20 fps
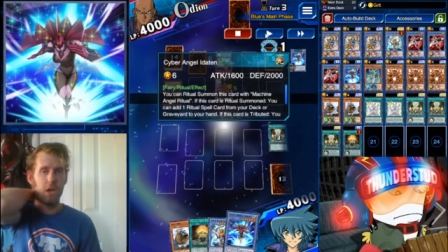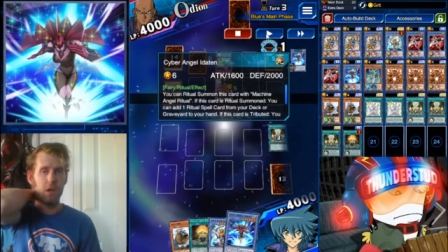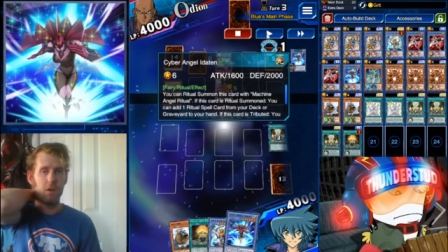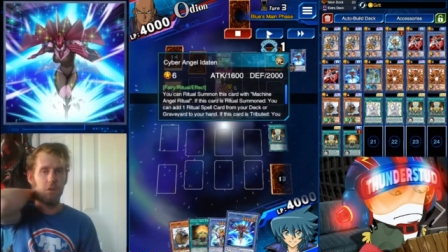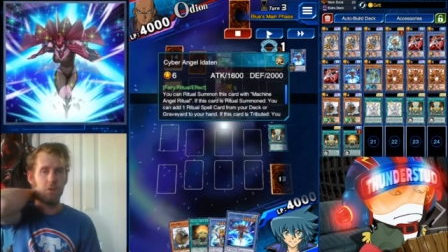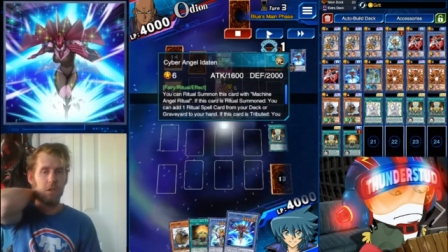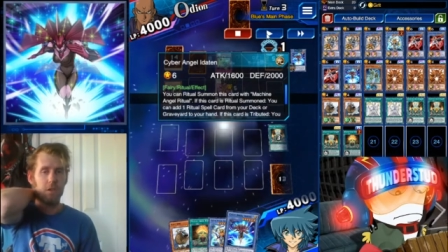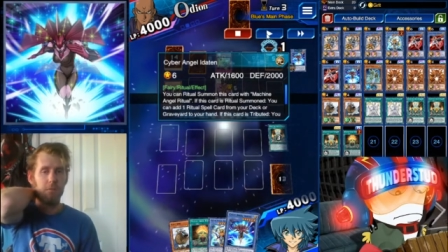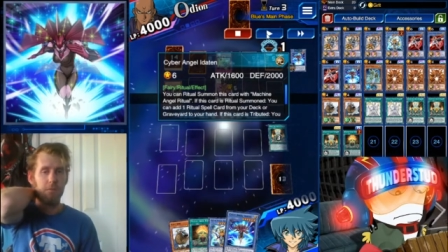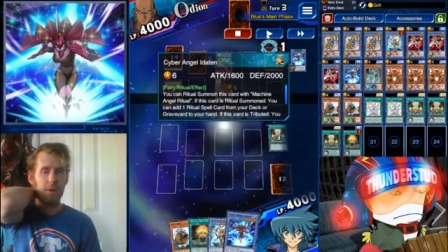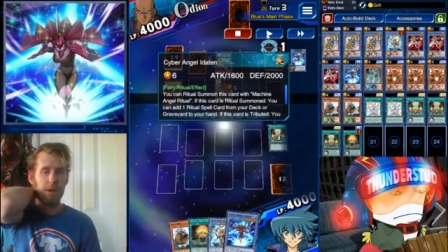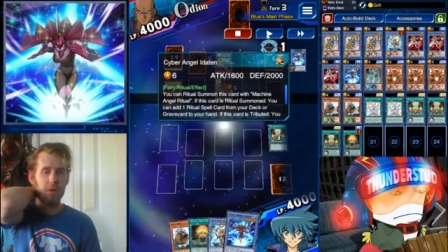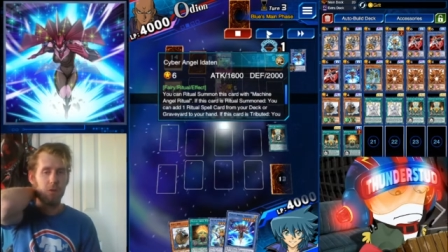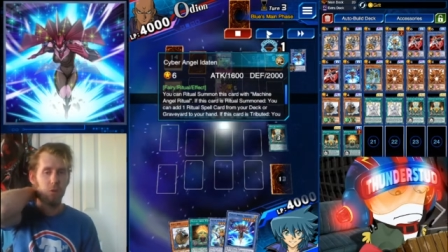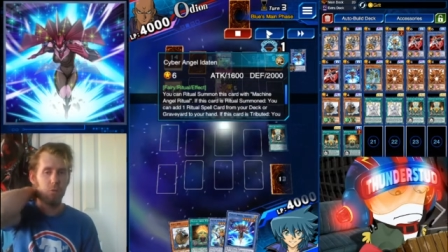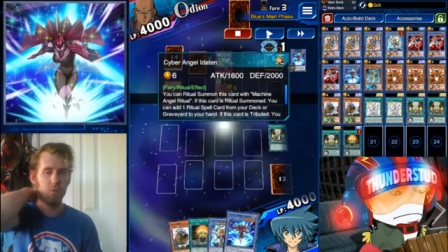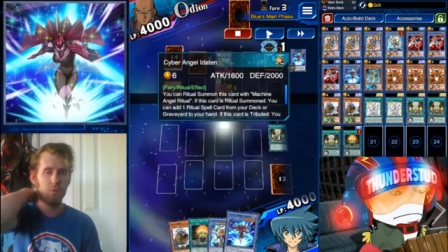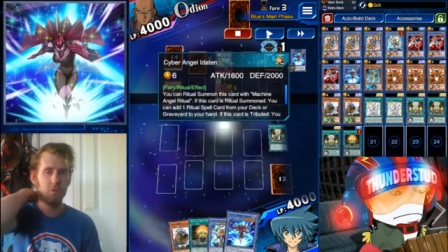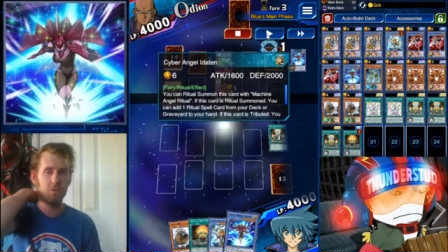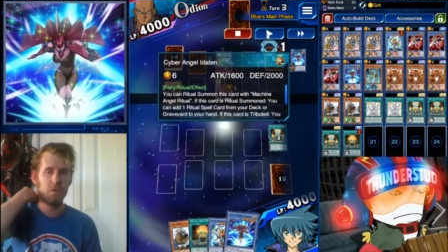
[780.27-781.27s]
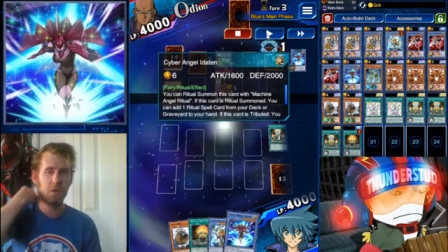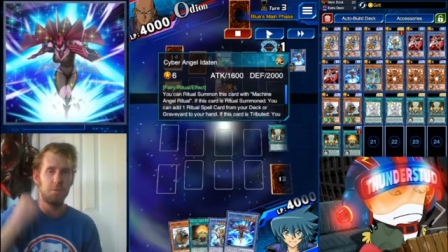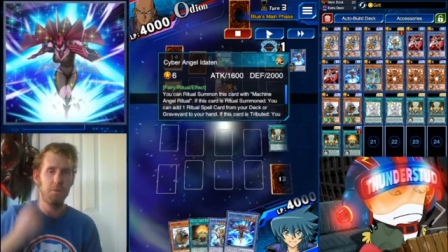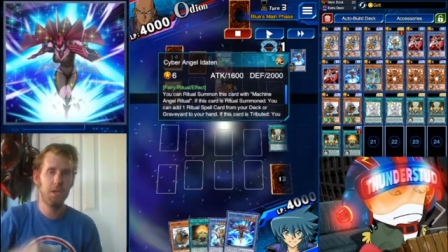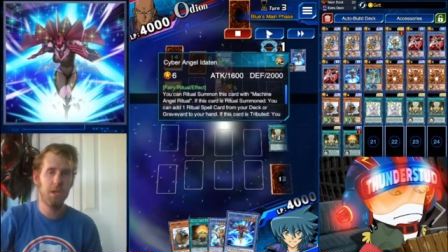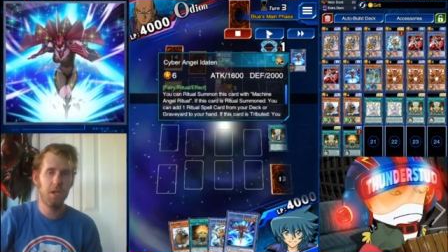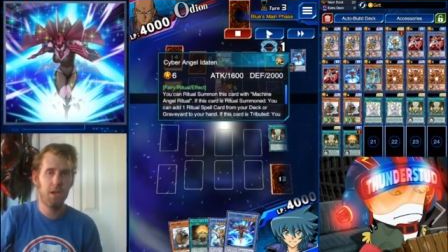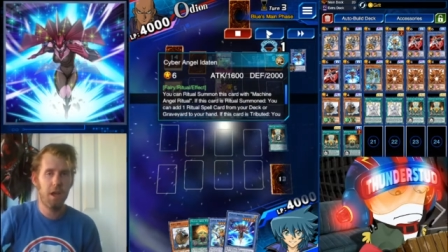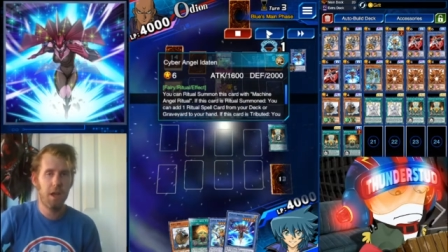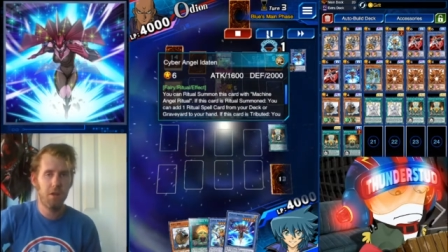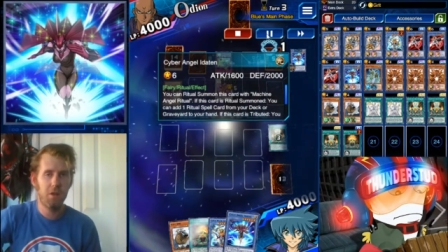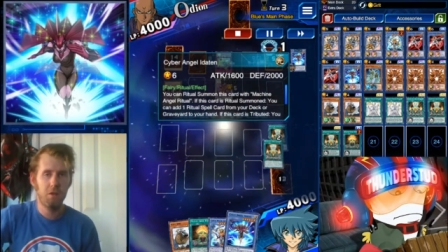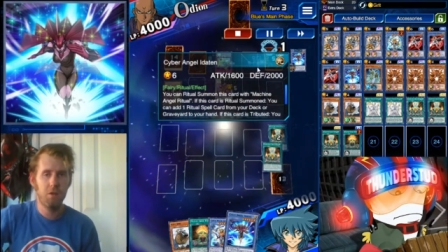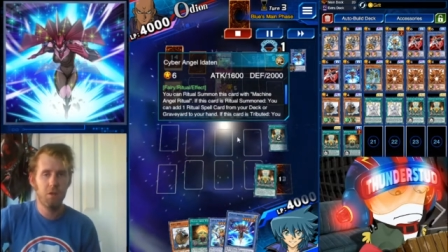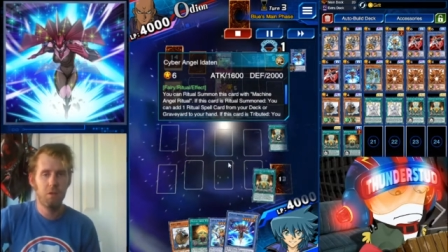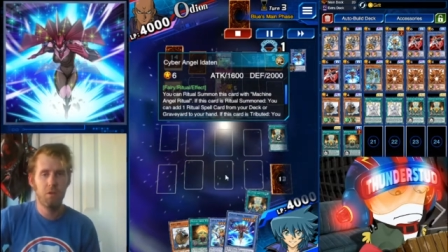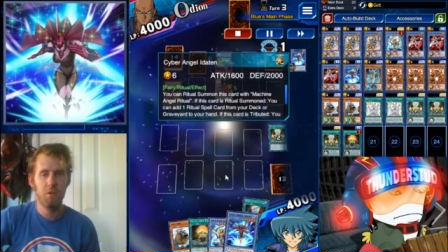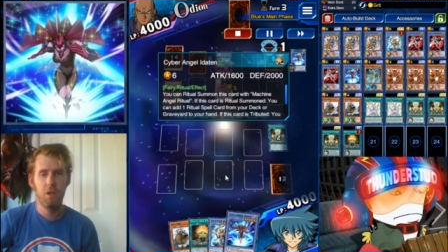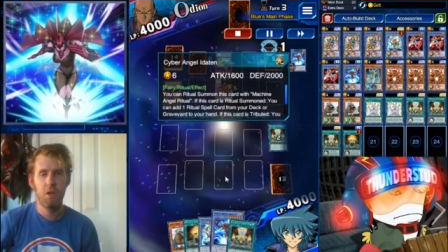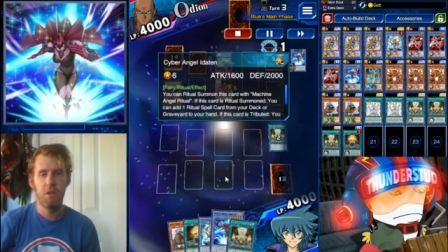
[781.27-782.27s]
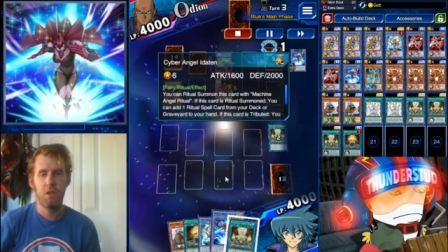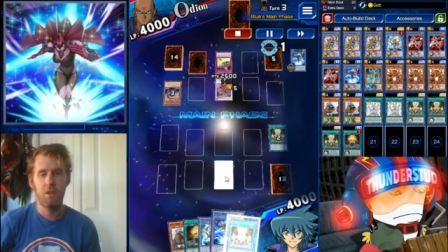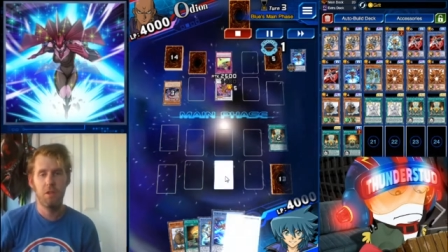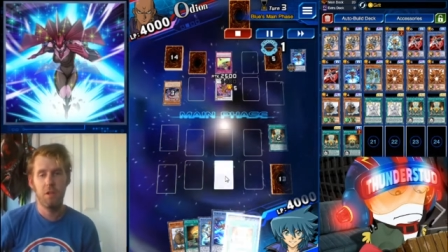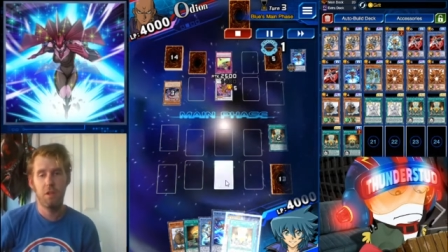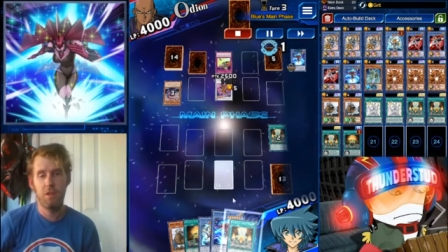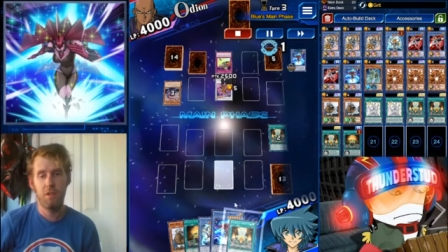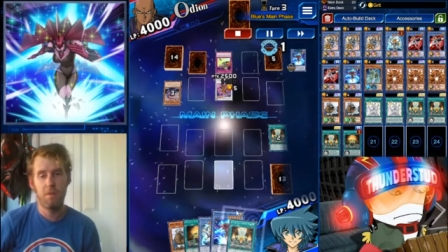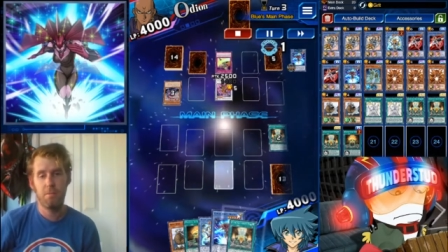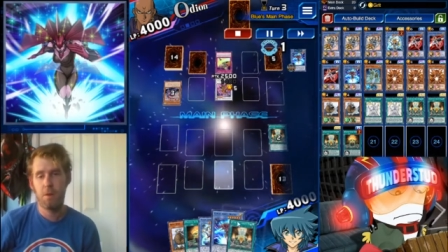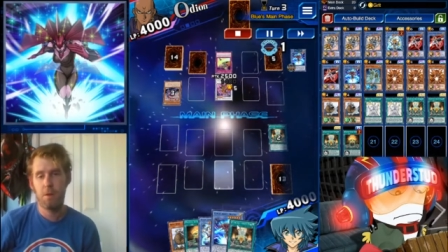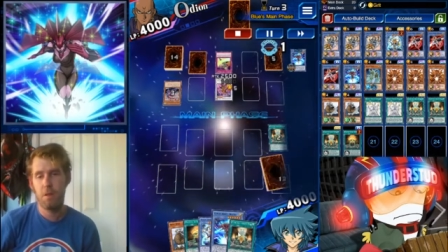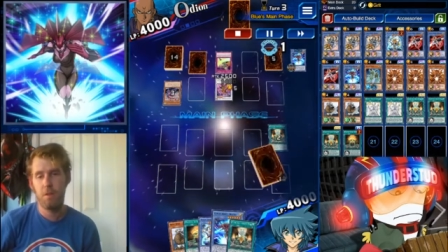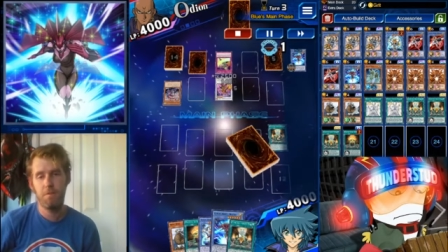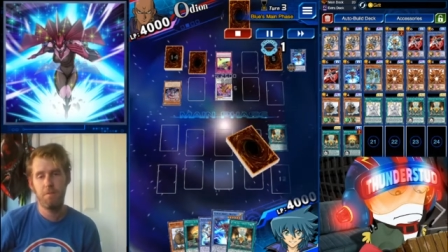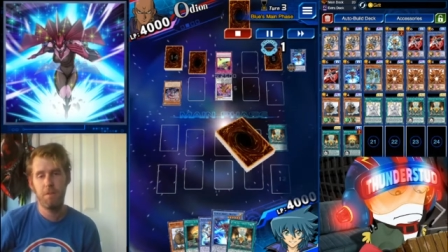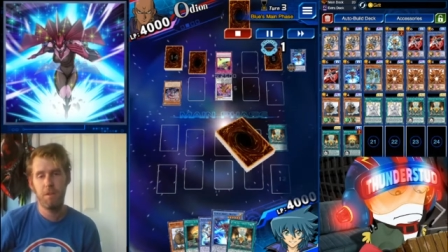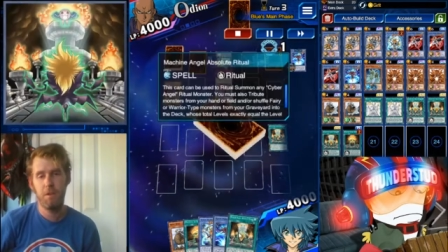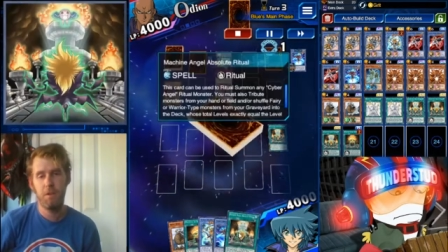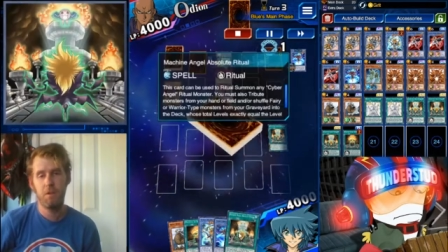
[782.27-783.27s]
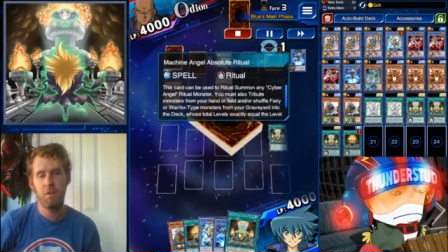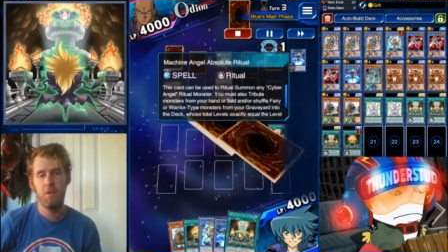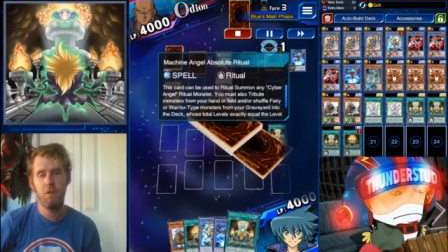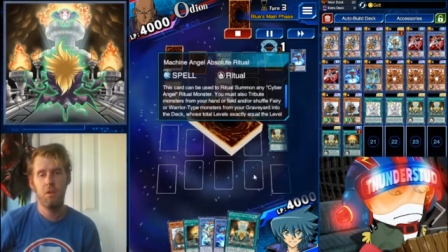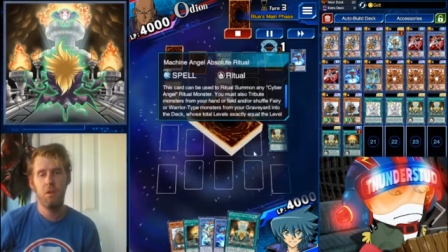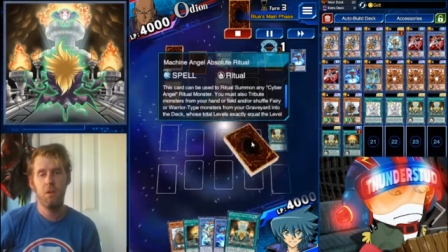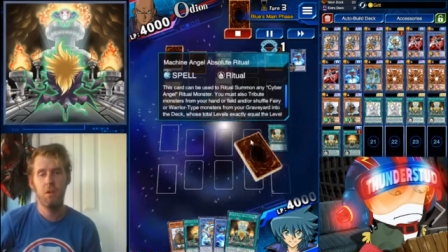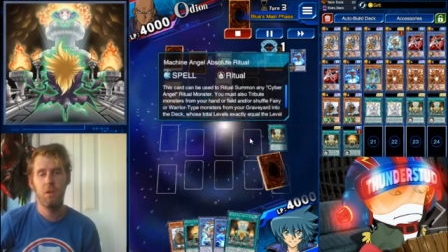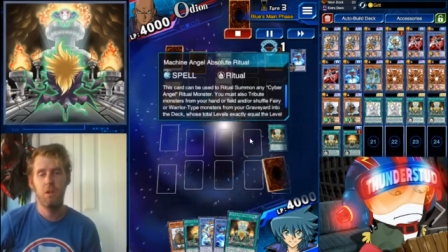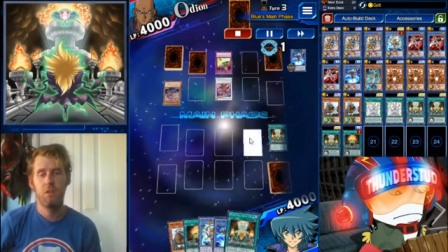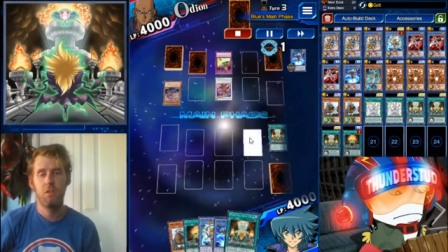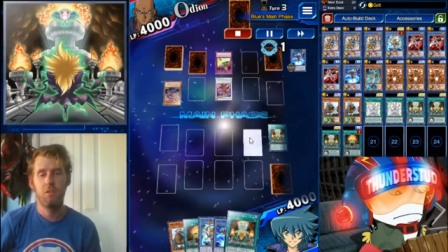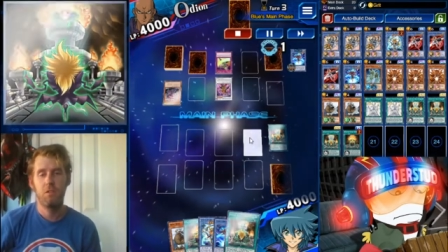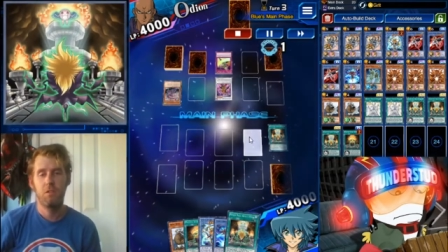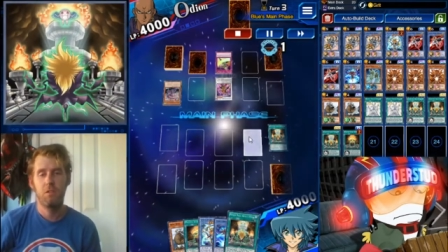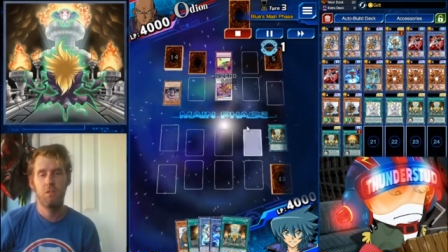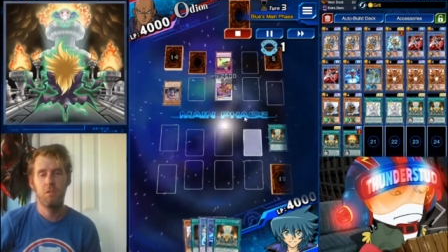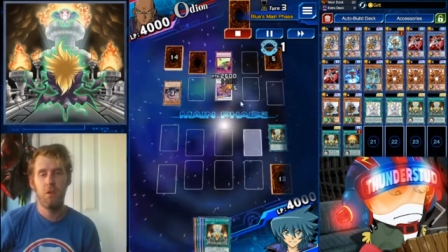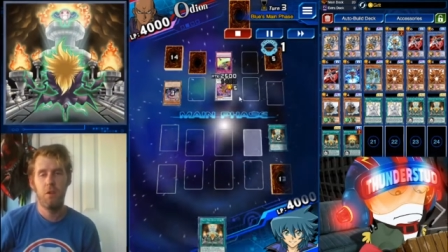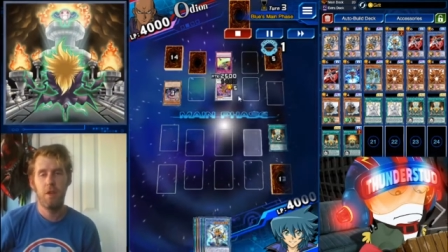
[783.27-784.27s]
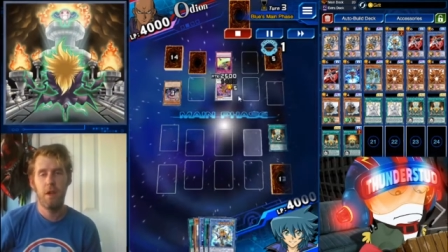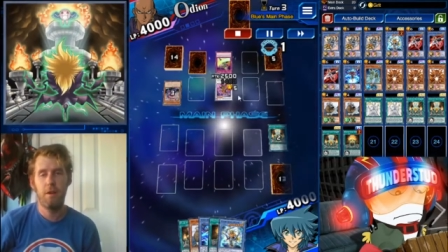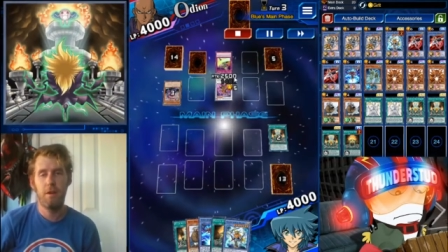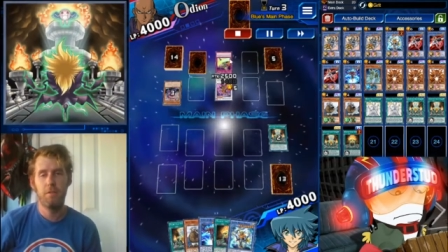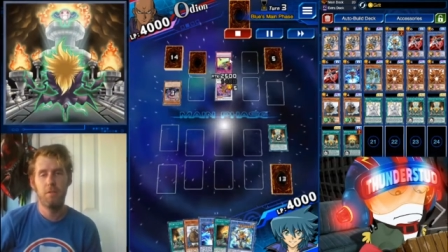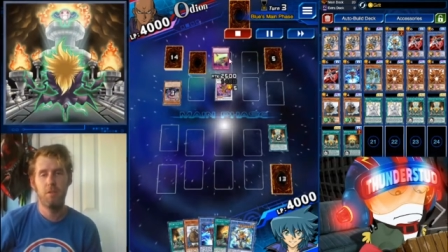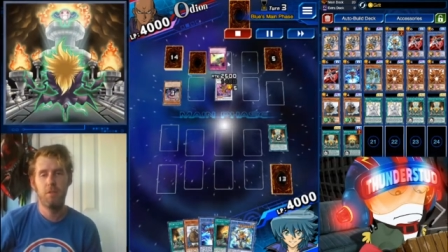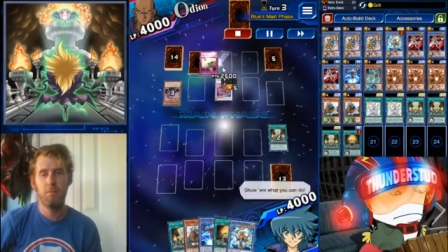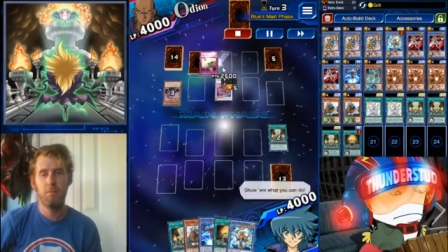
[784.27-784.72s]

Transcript: I don't need my normal summon and I don't need them on the field. So that was a